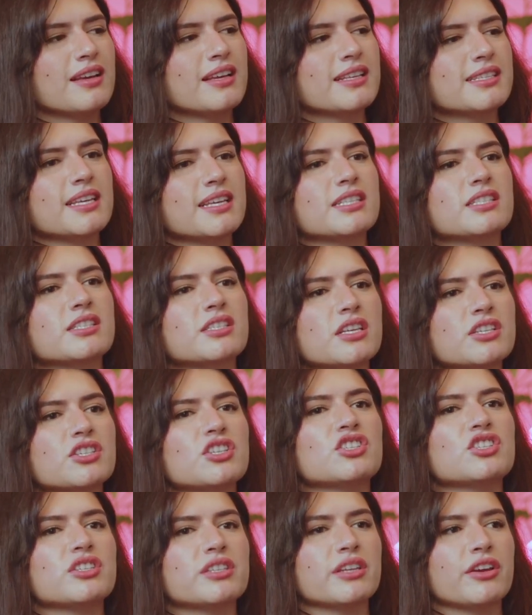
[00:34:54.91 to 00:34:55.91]
It's such
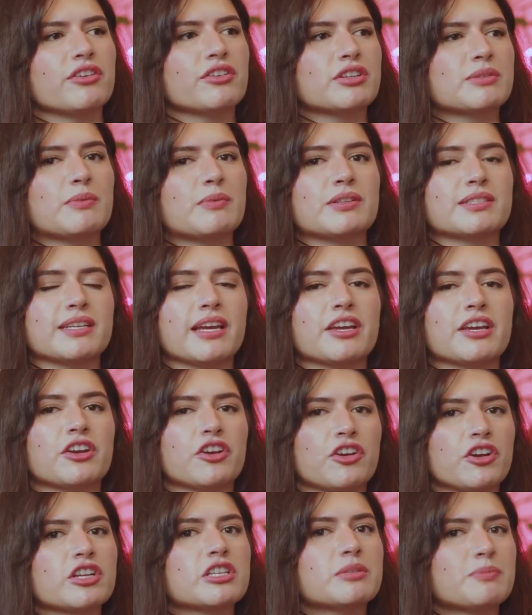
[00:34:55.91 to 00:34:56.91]
a generic response. I
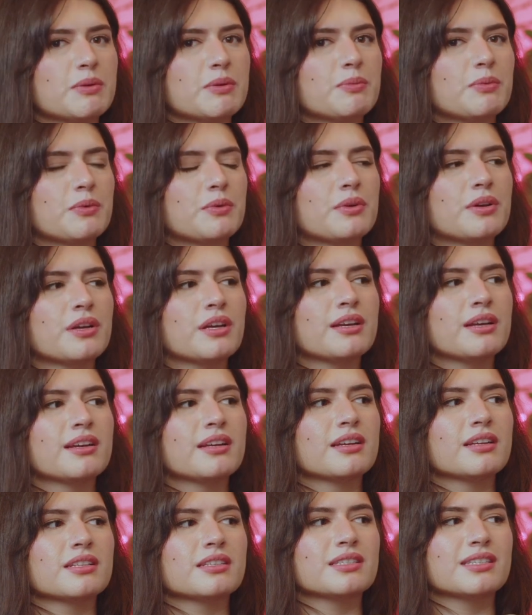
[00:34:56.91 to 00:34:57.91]
encourage people
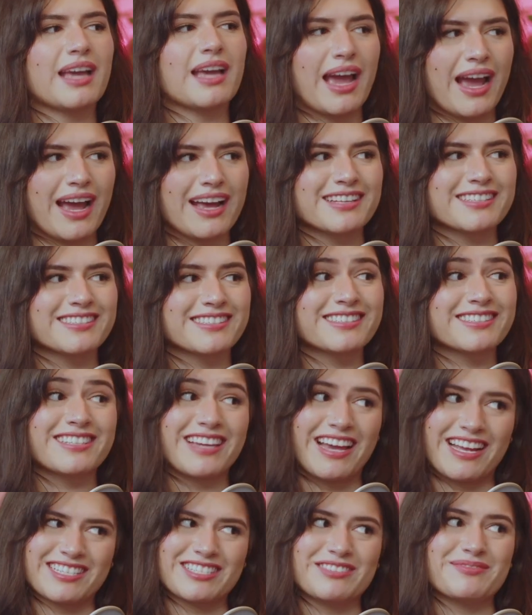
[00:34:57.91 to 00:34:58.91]
to ask
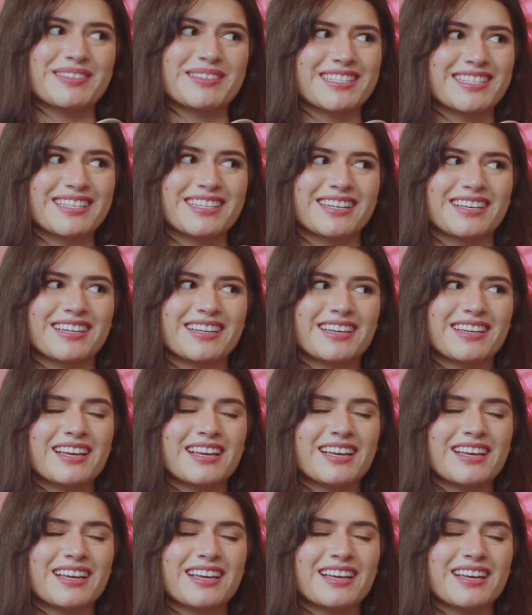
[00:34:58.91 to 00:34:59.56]
ChatGPT.